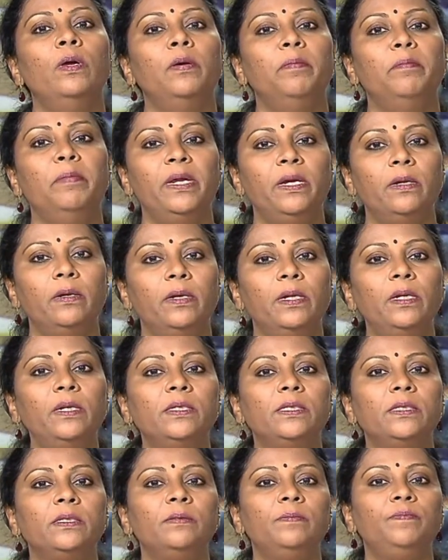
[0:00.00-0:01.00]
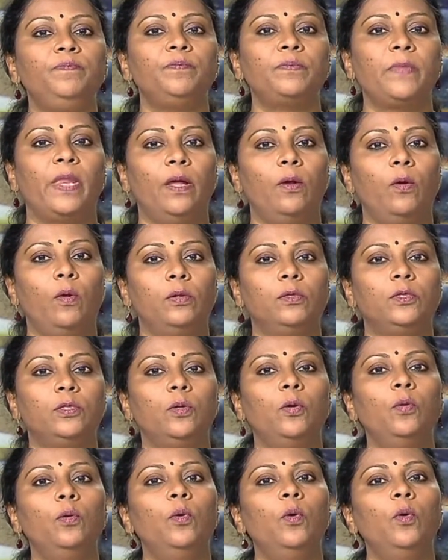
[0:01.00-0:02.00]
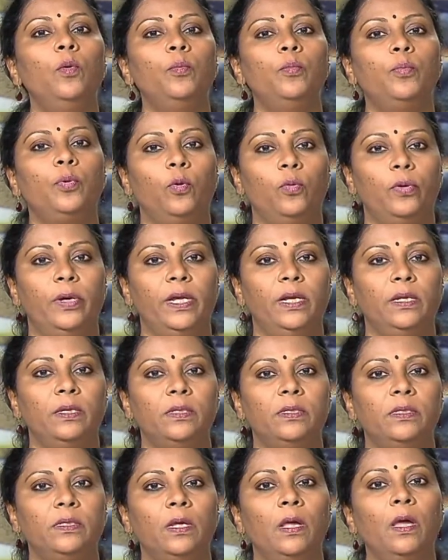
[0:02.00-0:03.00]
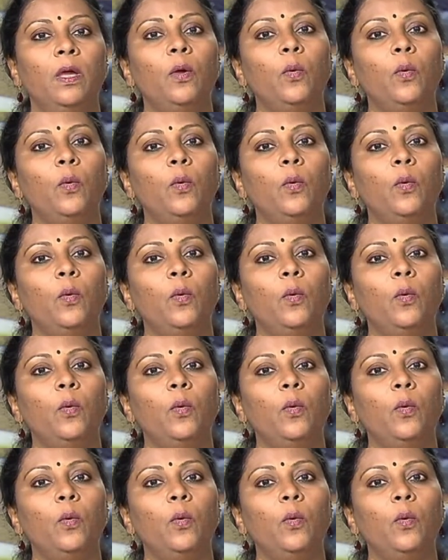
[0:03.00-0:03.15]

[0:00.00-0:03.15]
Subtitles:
minerals and also proteins,